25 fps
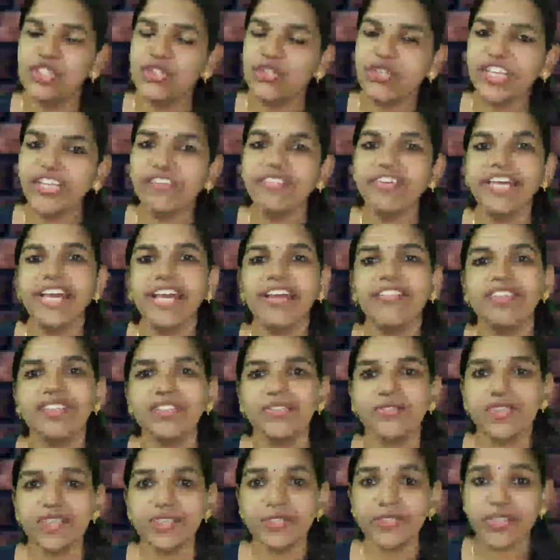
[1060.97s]
Today we have
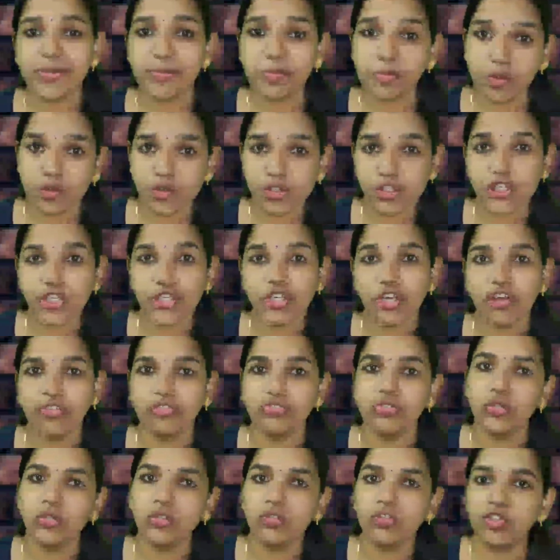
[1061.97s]
discussed a portion of
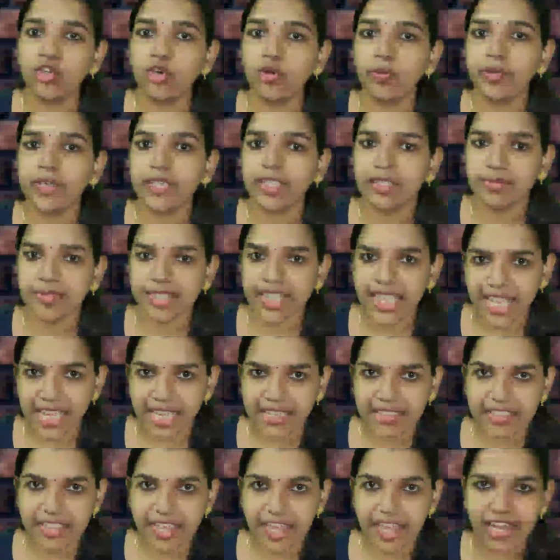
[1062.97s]
Dvividhopakramaneeya
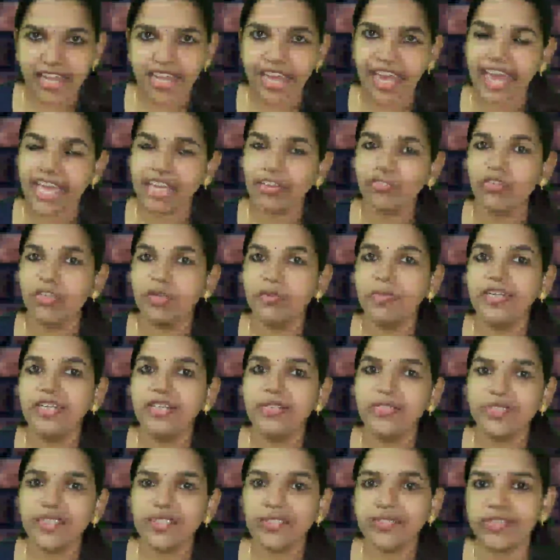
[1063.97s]
Adhyaya and will be
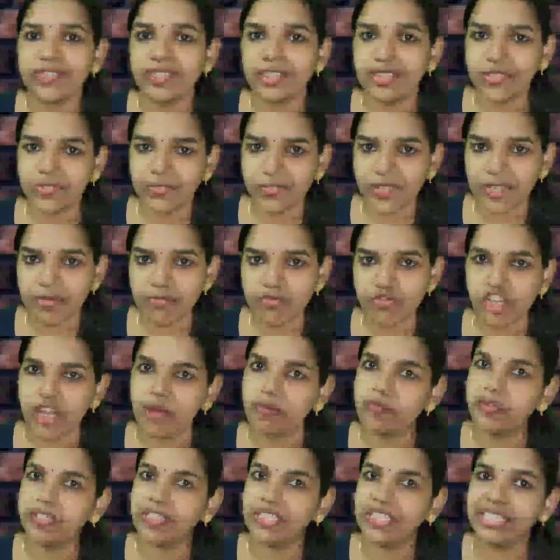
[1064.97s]
discussing the same
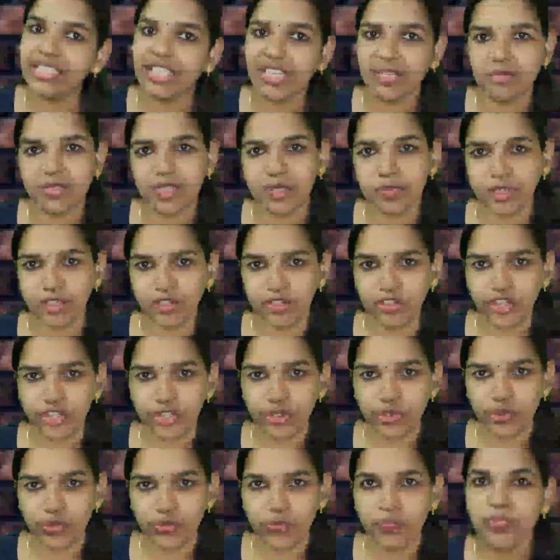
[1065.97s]
chapter in the upcoming
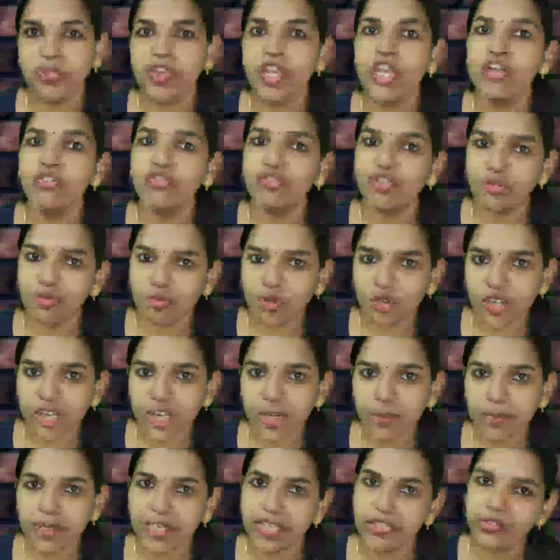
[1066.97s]
videos. For more
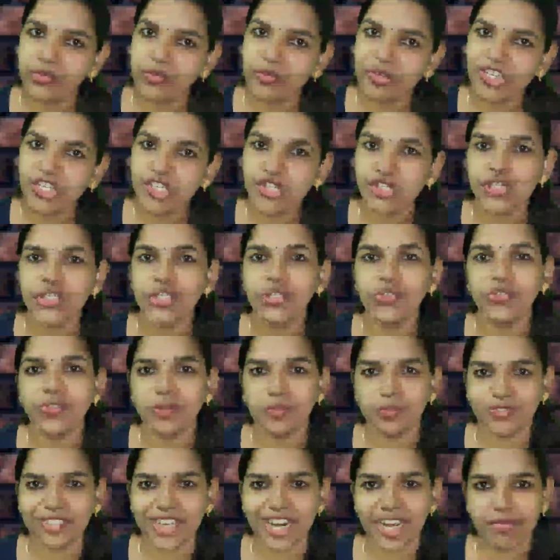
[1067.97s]
updates, make sure you
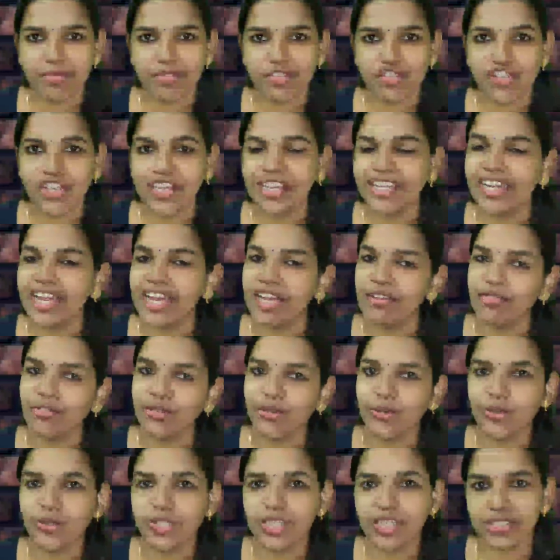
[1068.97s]
subscribe the channel and
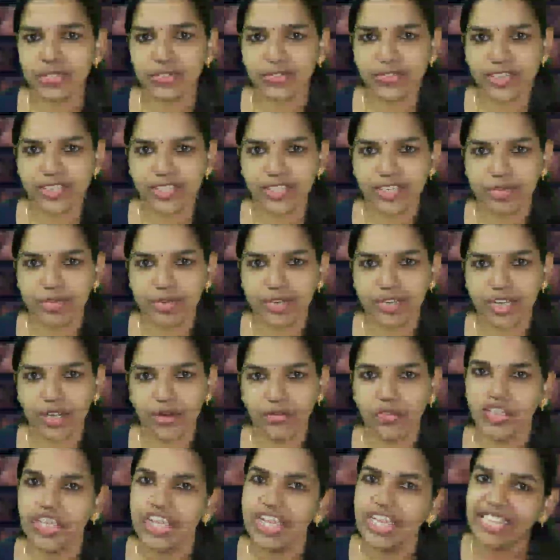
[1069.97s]
follow the Instagram
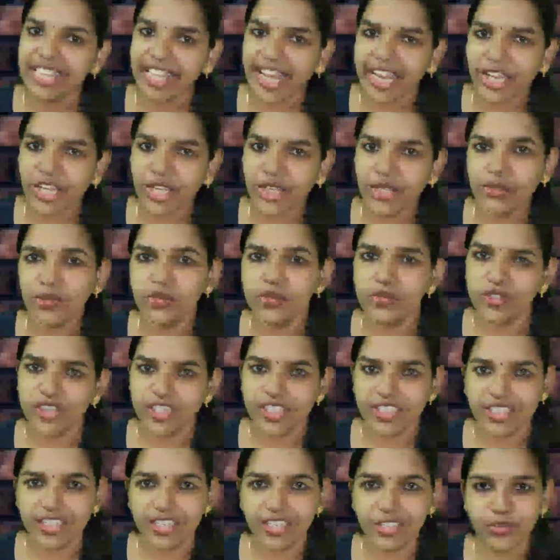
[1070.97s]
account. Thank you. See
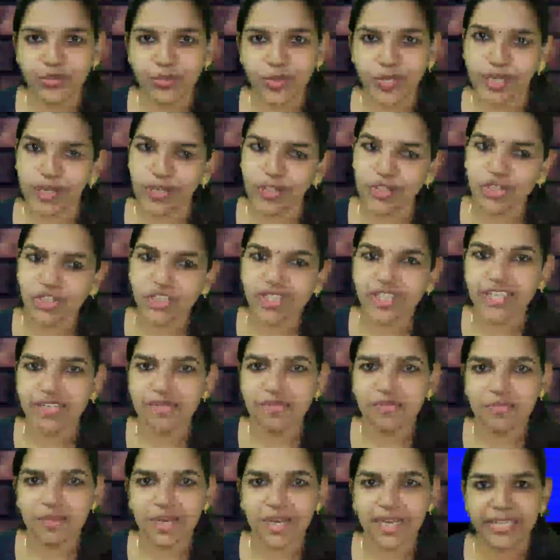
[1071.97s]
you in the next video. Till
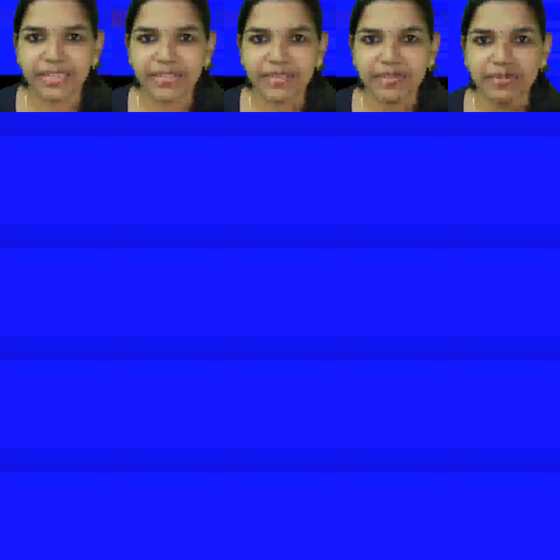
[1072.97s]
then, bye.